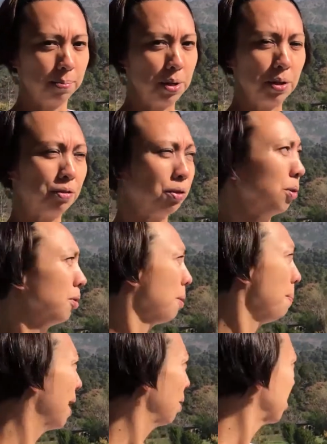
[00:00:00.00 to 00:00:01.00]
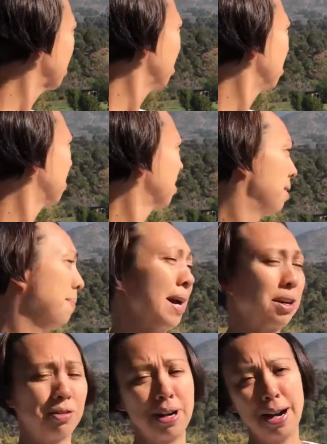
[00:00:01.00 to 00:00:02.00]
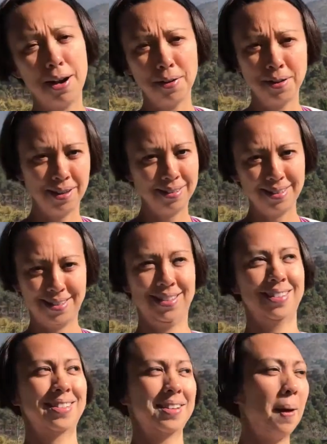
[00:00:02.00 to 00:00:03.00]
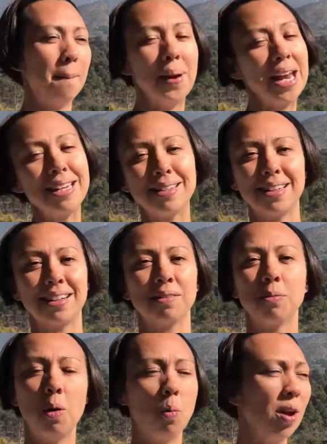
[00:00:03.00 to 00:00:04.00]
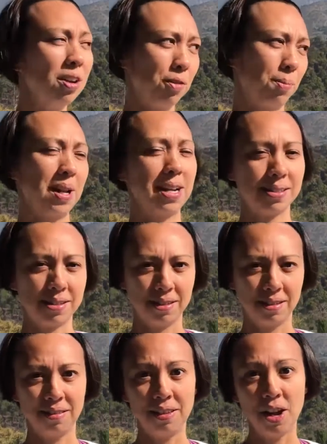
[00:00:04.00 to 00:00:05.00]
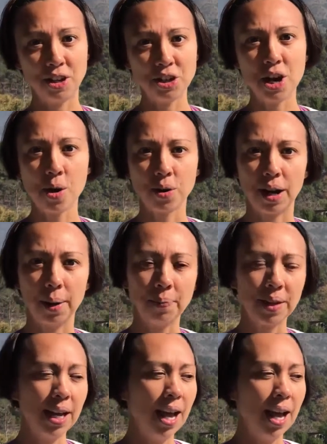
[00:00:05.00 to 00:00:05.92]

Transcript: beautiful the mountains and the background, and it's just amazing. What a wonderful place to learn yoga.